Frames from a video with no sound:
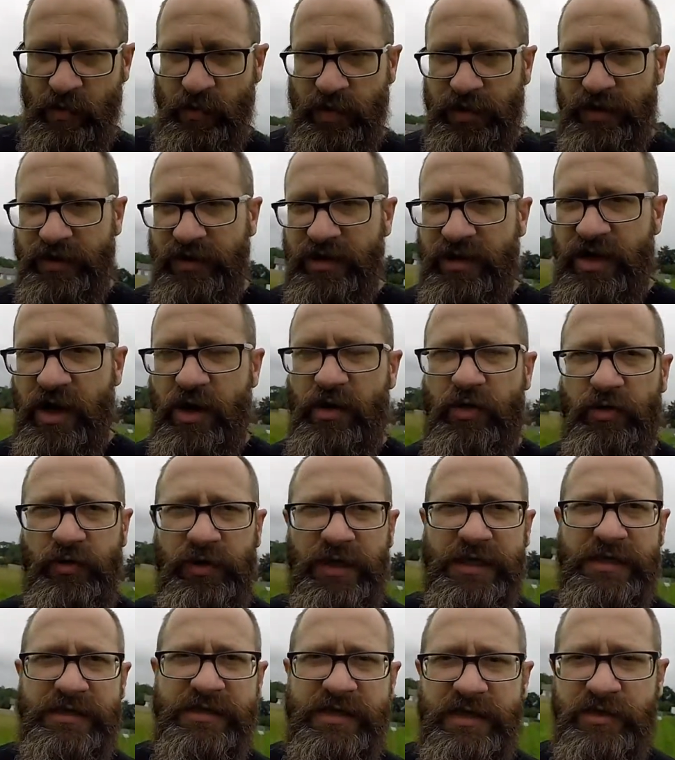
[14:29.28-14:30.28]
but the
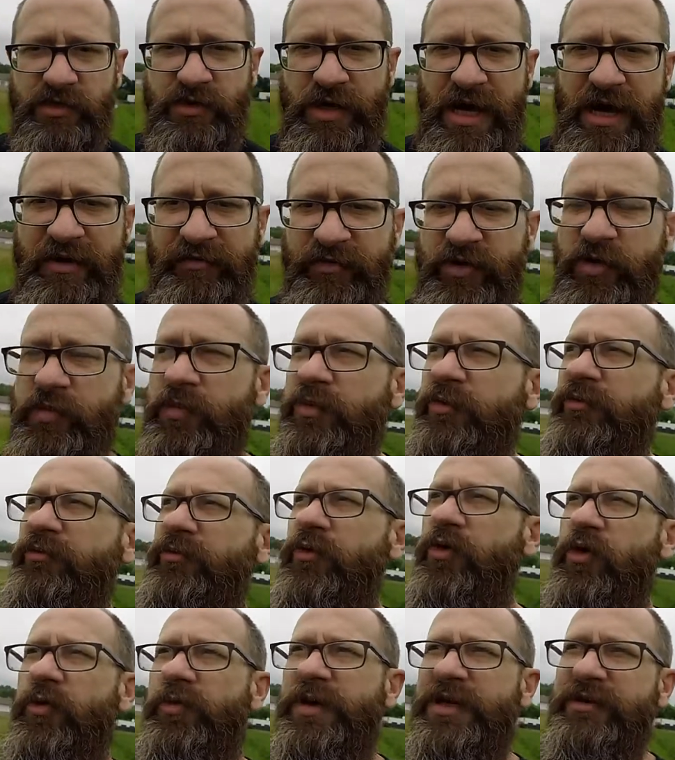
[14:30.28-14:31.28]
goal is that you have to
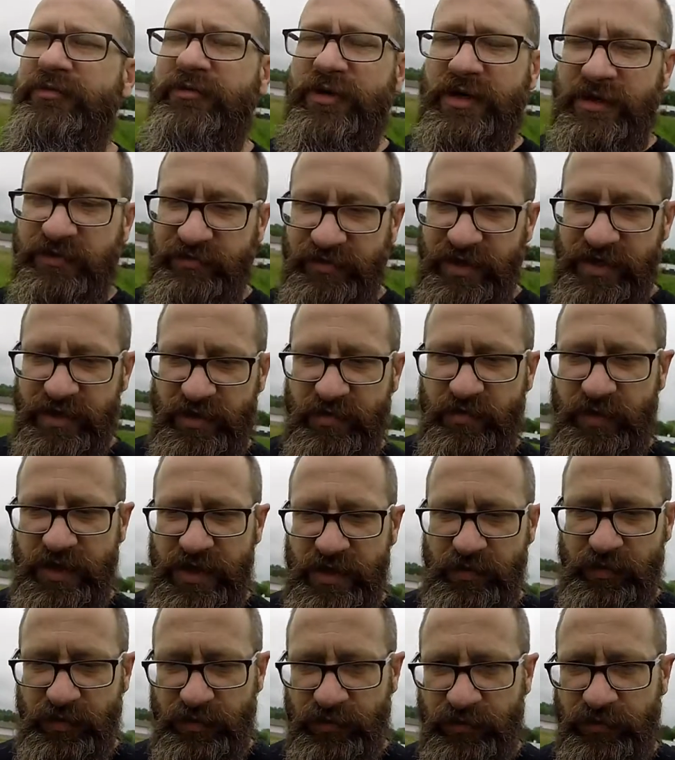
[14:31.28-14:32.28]
perform in front of other
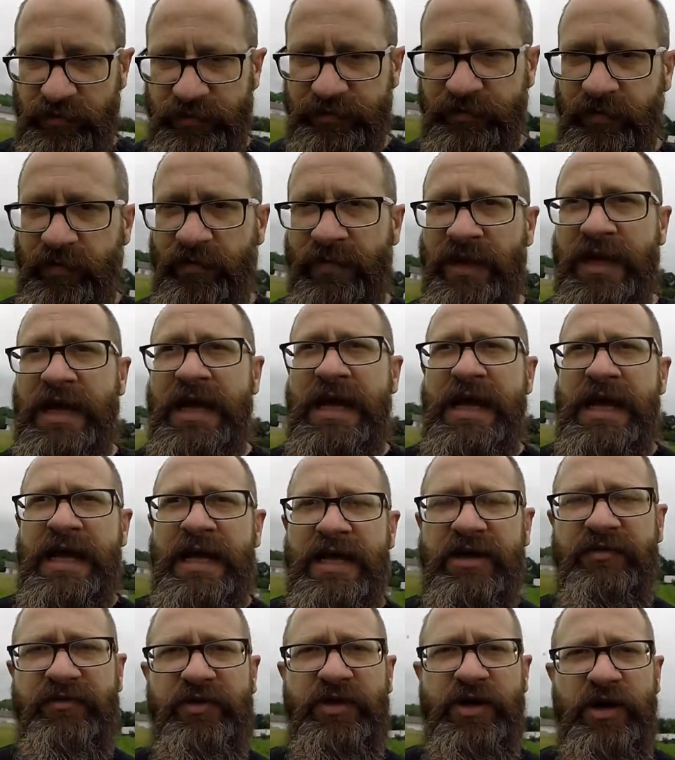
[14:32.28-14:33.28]
people.
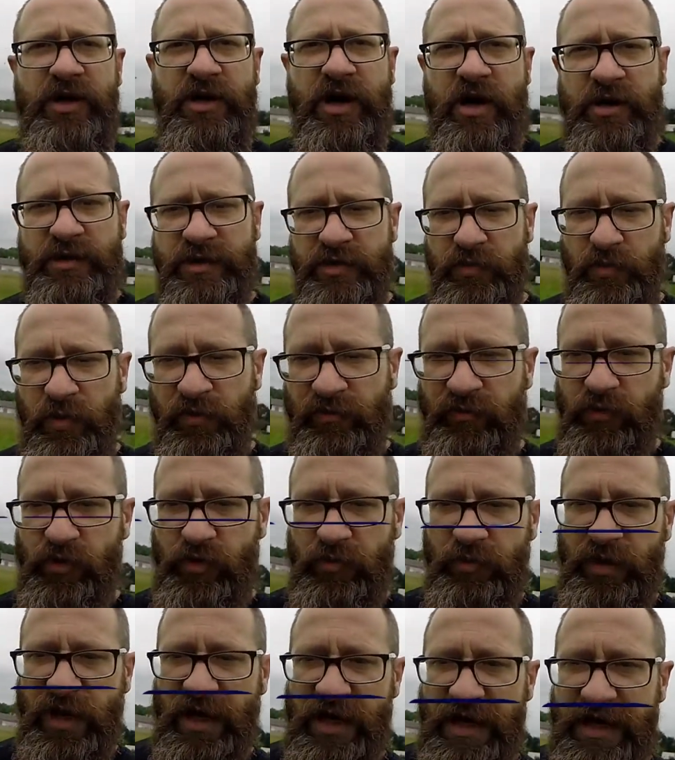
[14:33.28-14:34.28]
If you're not going to
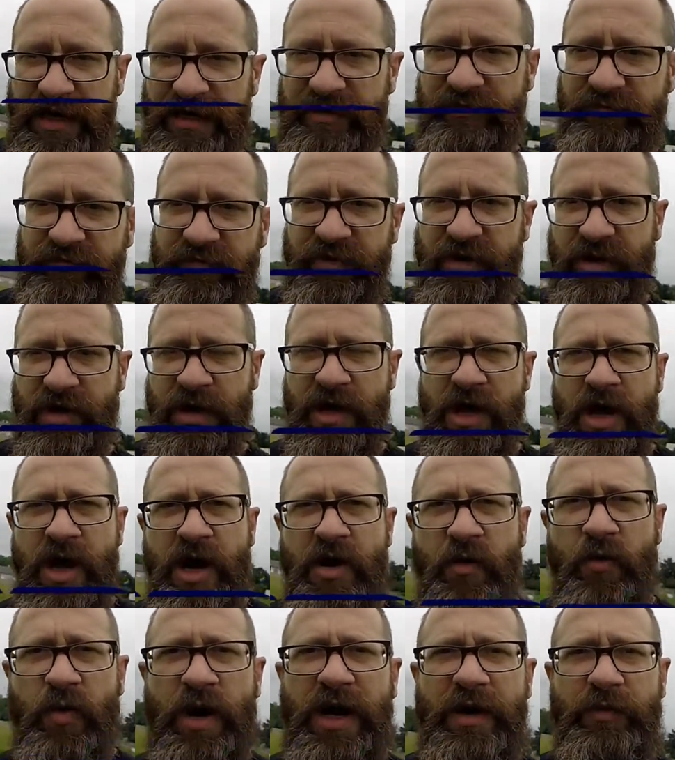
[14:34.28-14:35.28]
perform live,
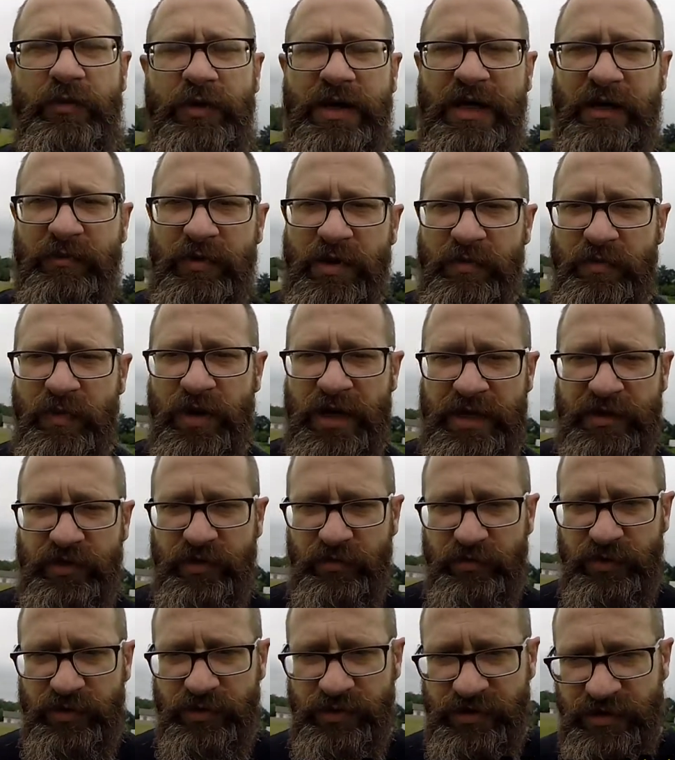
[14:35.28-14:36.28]
why would anyone buy your
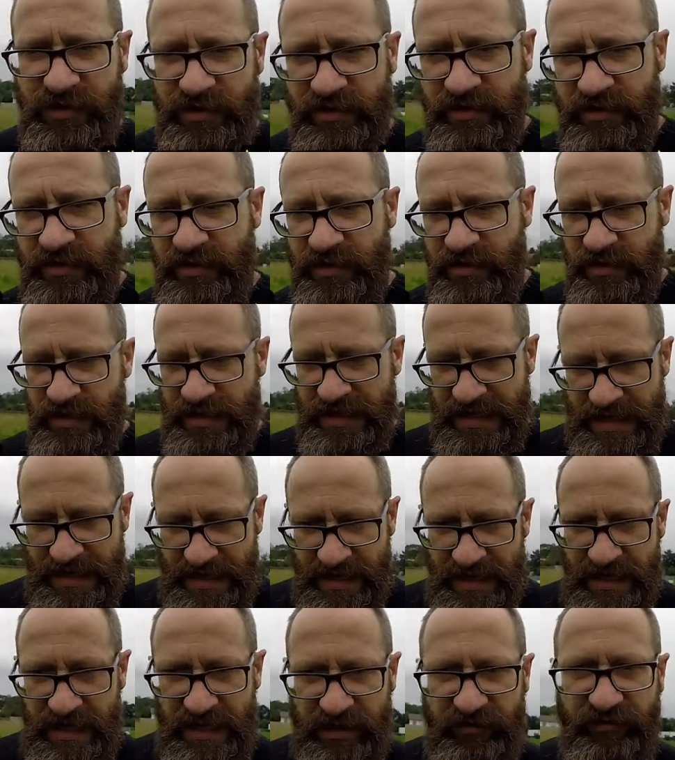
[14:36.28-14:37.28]
music?
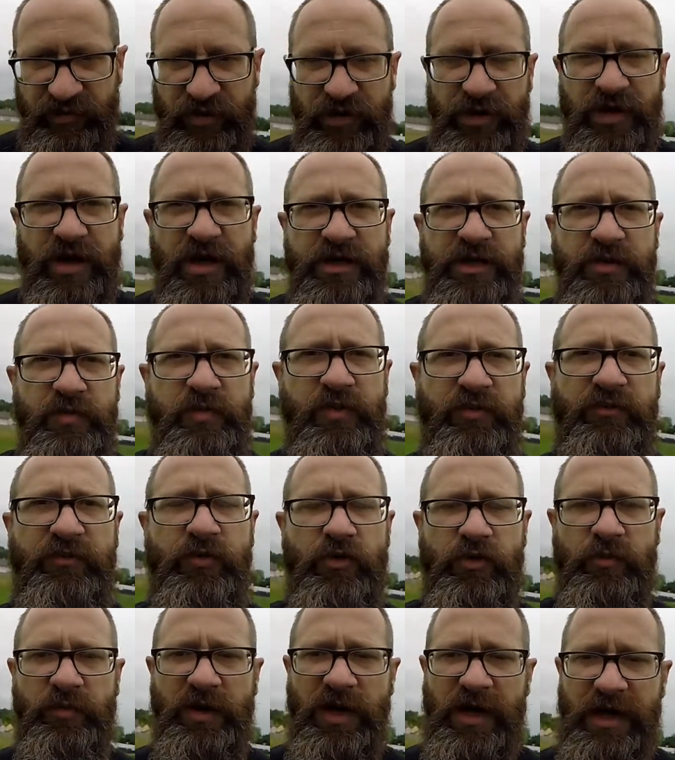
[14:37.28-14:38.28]
If you're not going to
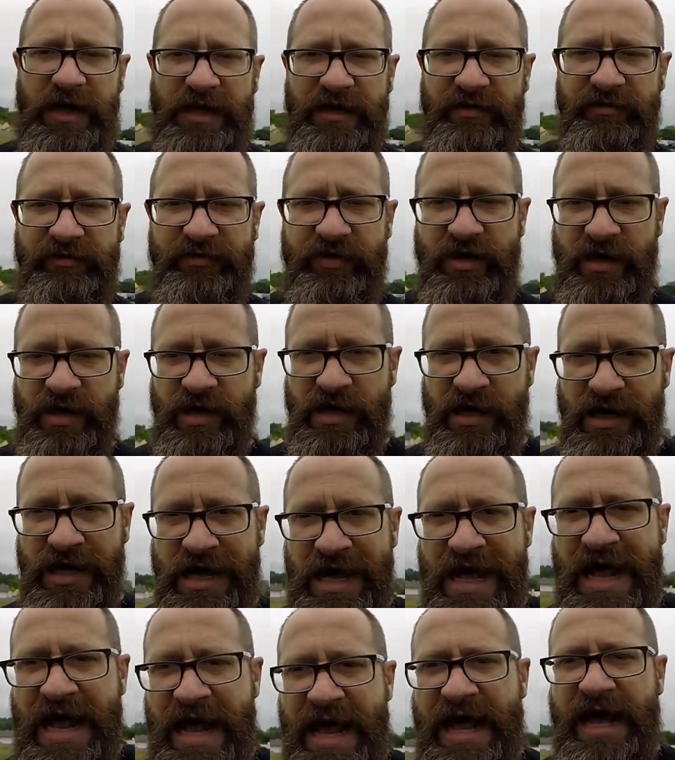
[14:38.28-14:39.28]
perform live,
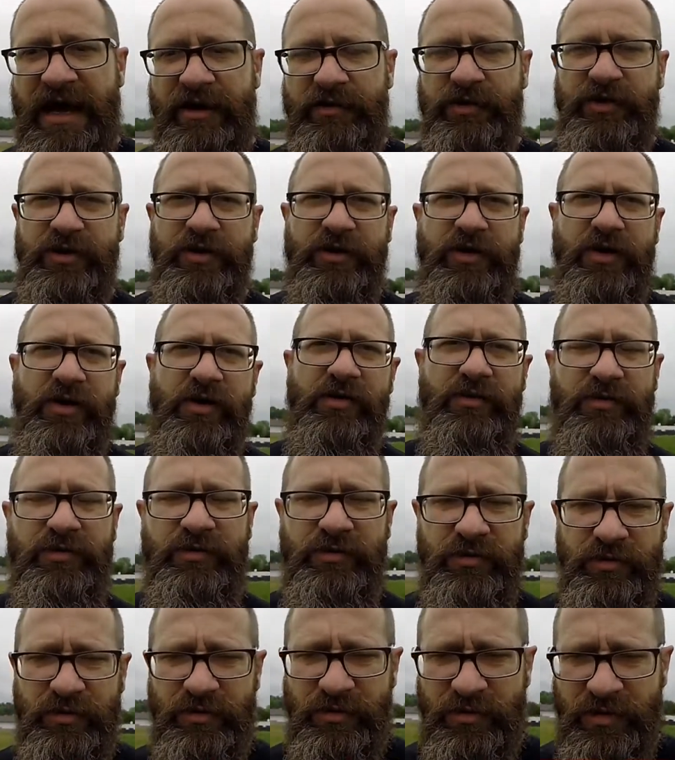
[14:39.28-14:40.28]
how do you
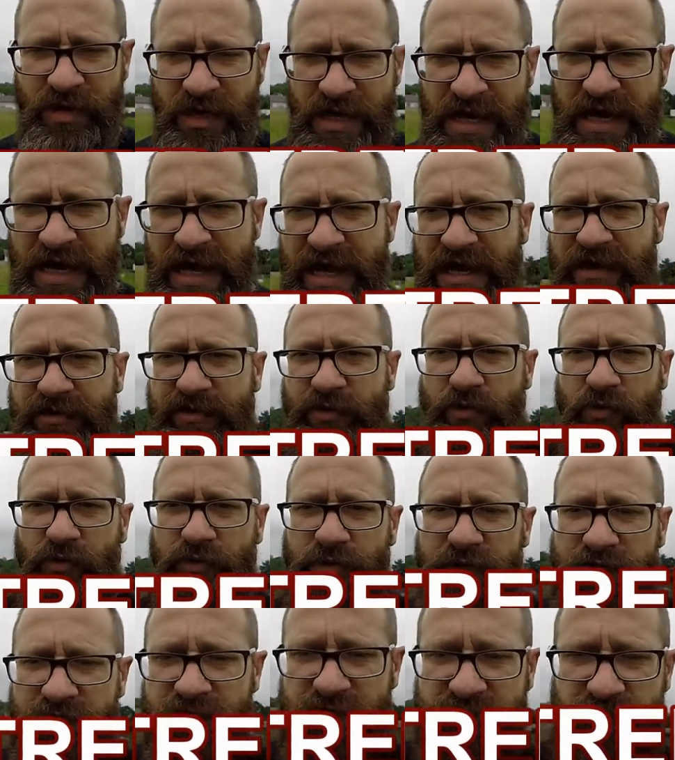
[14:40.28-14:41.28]
know how the
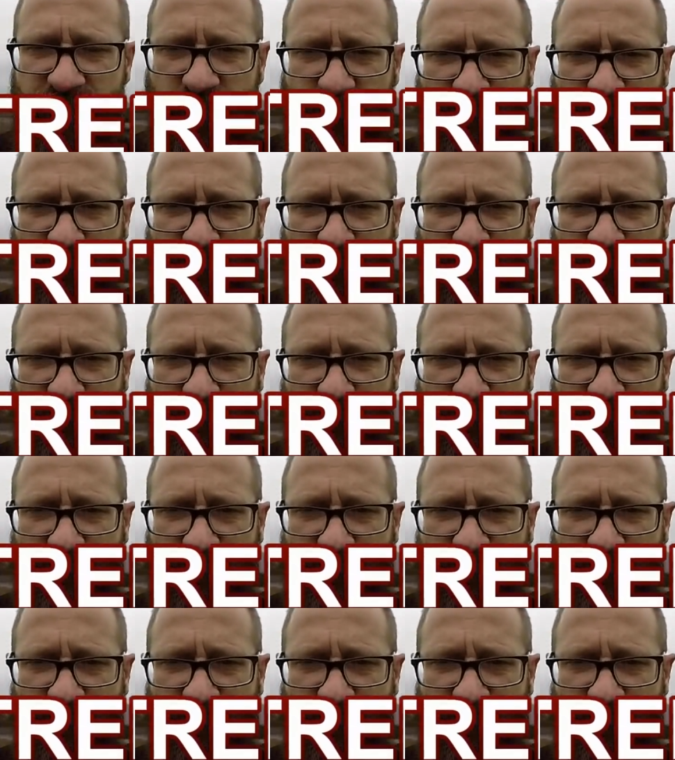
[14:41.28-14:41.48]
audience